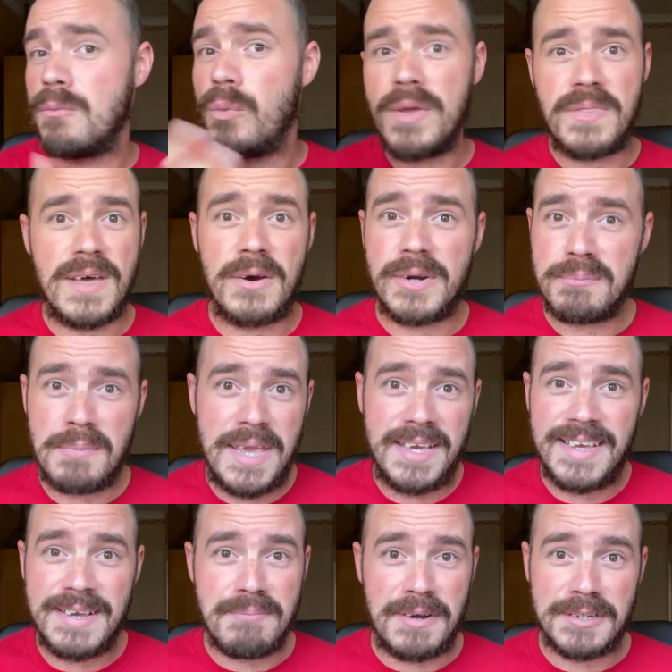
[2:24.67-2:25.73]
without
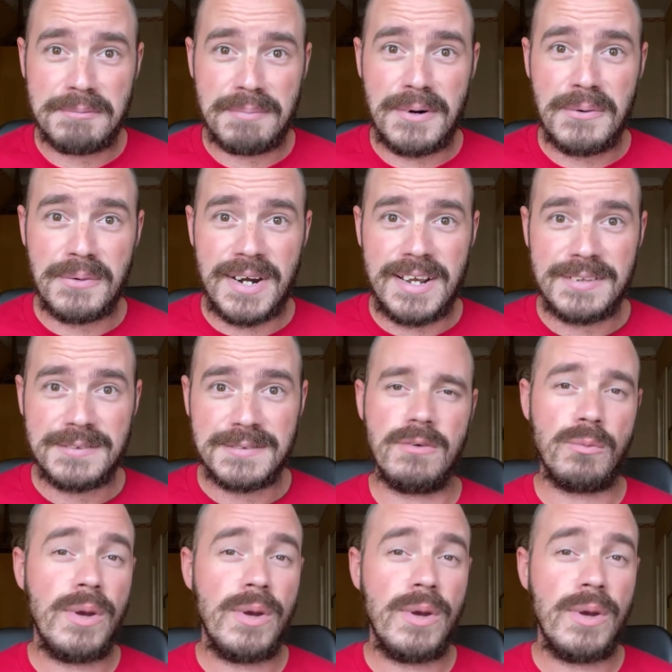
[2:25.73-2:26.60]
making much progress.